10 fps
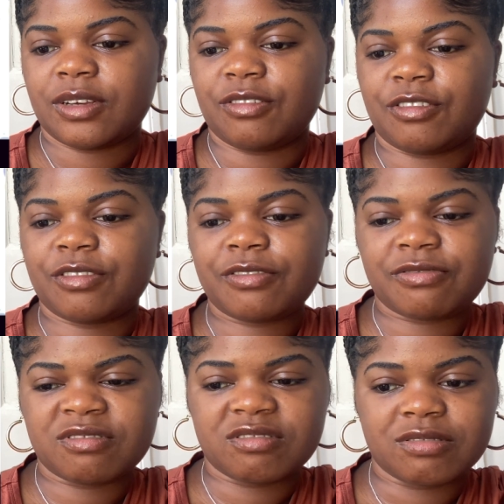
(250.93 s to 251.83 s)

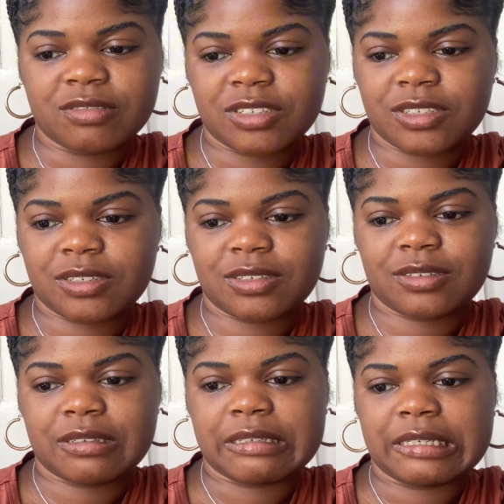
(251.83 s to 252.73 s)

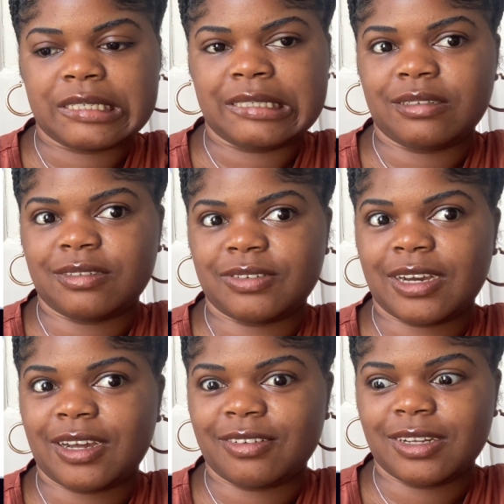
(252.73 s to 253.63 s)
Rufus, never
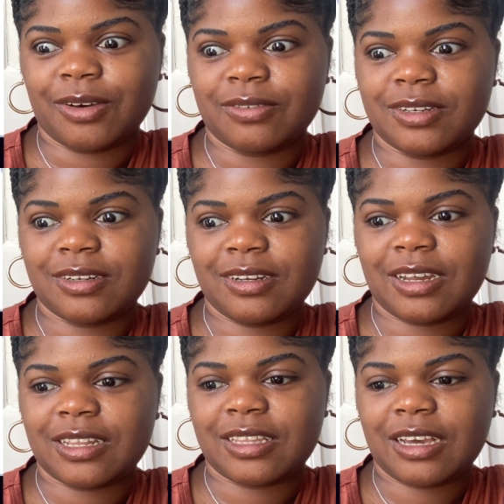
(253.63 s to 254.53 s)
heard of that one.
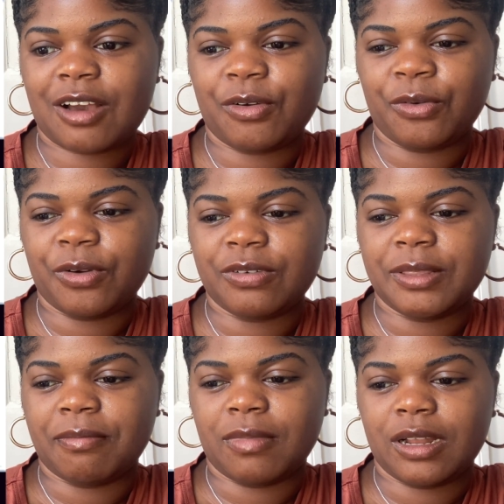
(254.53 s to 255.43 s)
I think I'm gonna go
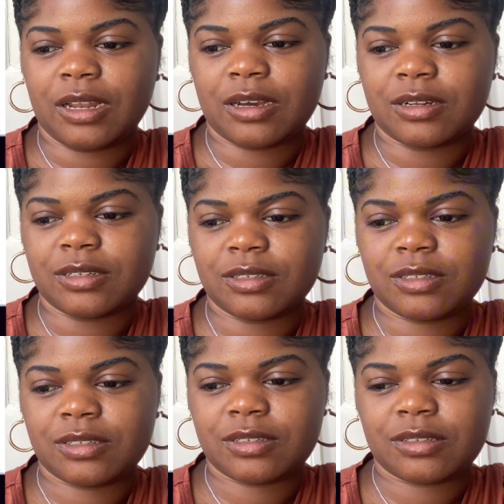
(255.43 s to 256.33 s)
with
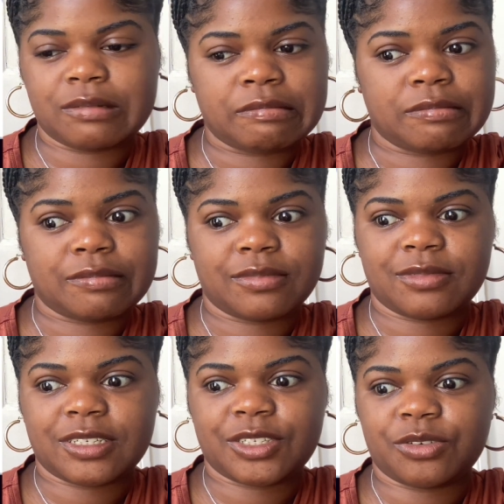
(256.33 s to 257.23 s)
Malchus.
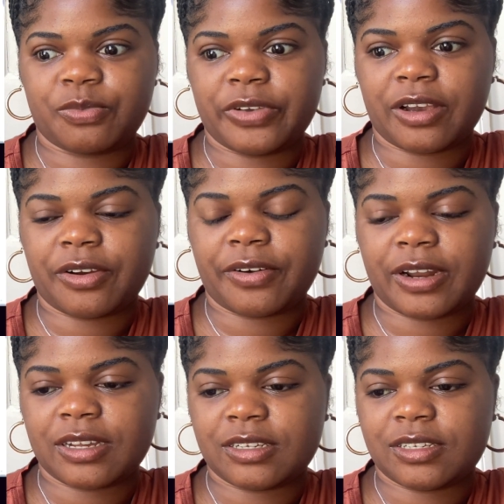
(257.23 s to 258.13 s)
Let's hope we are
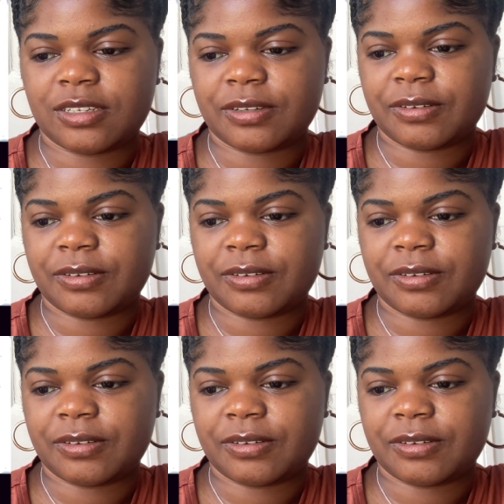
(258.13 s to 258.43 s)
correct.